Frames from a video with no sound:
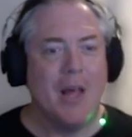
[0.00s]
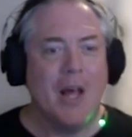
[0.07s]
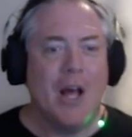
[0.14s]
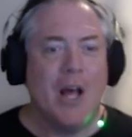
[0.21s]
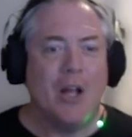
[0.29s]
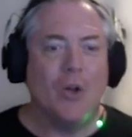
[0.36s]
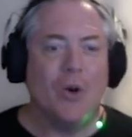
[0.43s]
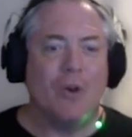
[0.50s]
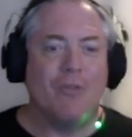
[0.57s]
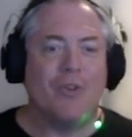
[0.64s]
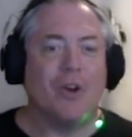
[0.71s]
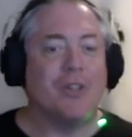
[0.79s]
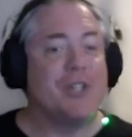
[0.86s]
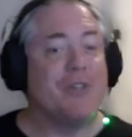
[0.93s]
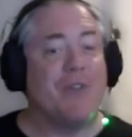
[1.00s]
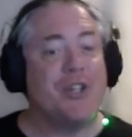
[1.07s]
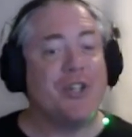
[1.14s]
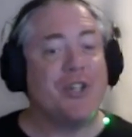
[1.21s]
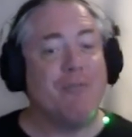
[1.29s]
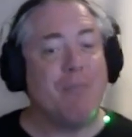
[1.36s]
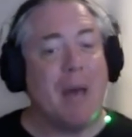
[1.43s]
Law of conservation
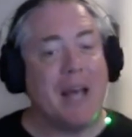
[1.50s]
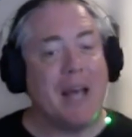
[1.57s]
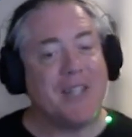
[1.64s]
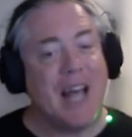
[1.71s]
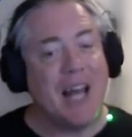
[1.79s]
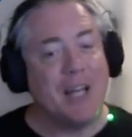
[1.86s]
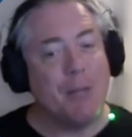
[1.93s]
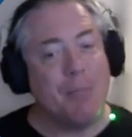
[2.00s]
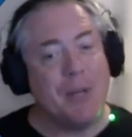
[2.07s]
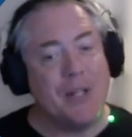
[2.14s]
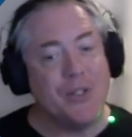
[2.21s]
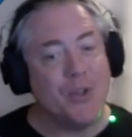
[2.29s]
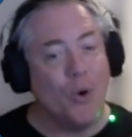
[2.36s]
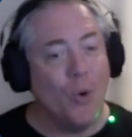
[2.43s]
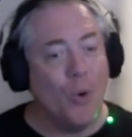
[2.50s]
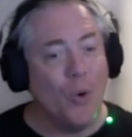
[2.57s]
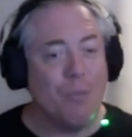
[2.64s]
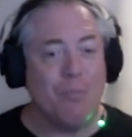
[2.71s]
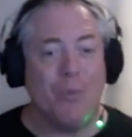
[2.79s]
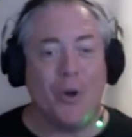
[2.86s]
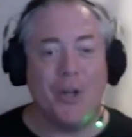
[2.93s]
of mass underpins all
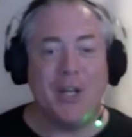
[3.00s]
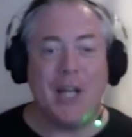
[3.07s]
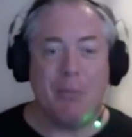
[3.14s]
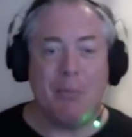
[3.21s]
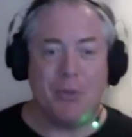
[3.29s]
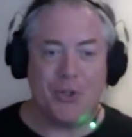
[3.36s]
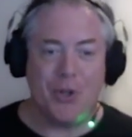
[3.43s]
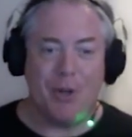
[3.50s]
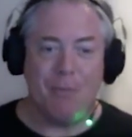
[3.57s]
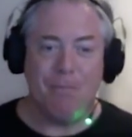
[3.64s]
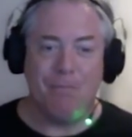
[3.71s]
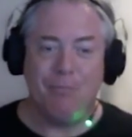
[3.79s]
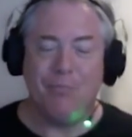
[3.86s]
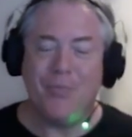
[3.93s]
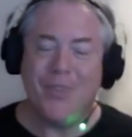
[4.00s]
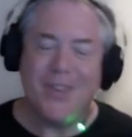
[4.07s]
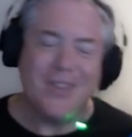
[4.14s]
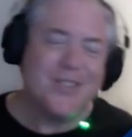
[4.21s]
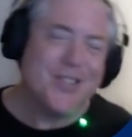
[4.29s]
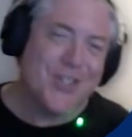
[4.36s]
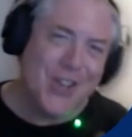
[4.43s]
modern chemistry. In a
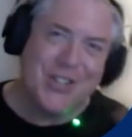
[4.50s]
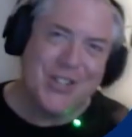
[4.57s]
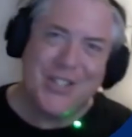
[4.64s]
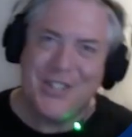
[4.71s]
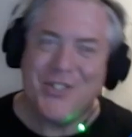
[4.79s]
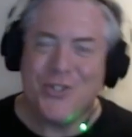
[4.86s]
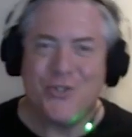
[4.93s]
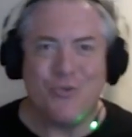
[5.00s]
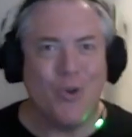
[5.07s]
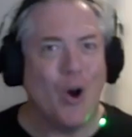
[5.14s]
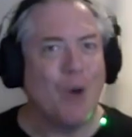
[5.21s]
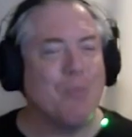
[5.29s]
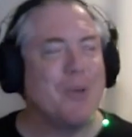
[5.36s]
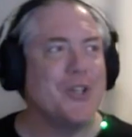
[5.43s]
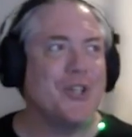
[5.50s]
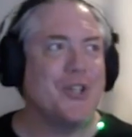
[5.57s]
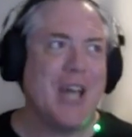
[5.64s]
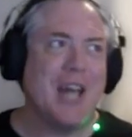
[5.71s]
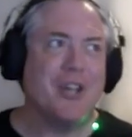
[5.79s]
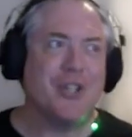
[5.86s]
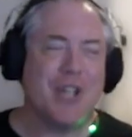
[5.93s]
certain sense it's wrong because you
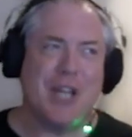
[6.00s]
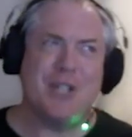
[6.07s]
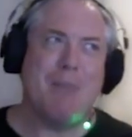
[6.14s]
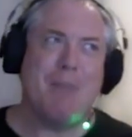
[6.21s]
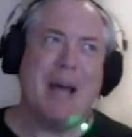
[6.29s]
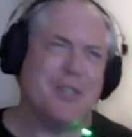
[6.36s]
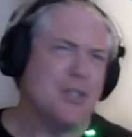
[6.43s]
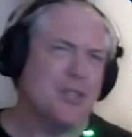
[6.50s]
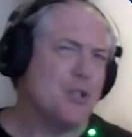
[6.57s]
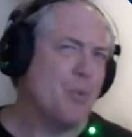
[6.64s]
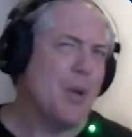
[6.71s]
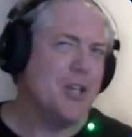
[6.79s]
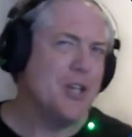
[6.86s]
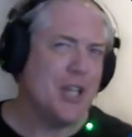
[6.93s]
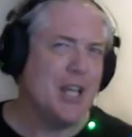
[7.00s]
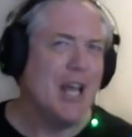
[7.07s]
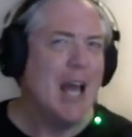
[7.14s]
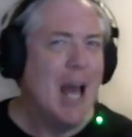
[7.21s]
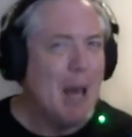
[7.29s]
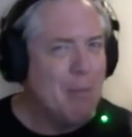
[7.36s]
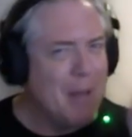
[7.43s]
can change mass into energy,
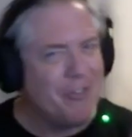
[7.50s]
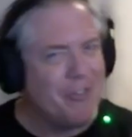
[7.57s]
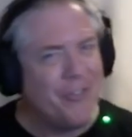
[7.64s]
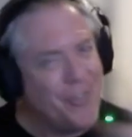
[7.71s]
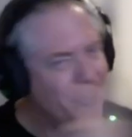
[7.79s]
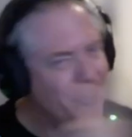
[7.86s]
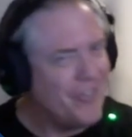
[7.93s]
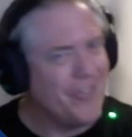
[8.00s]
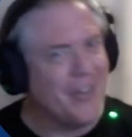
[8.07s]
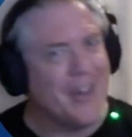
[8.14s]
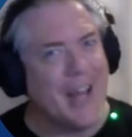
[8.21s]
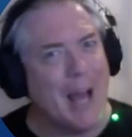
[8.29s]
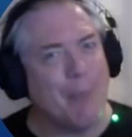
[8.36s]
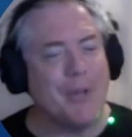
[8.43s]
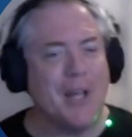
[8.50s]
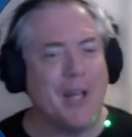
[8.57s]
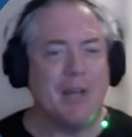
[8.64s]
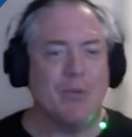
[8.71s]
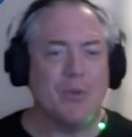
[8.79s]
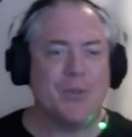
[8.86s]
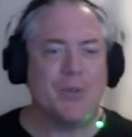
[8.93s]
but that's physics in the upper year
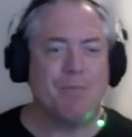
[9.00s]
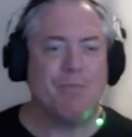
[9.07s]
levels.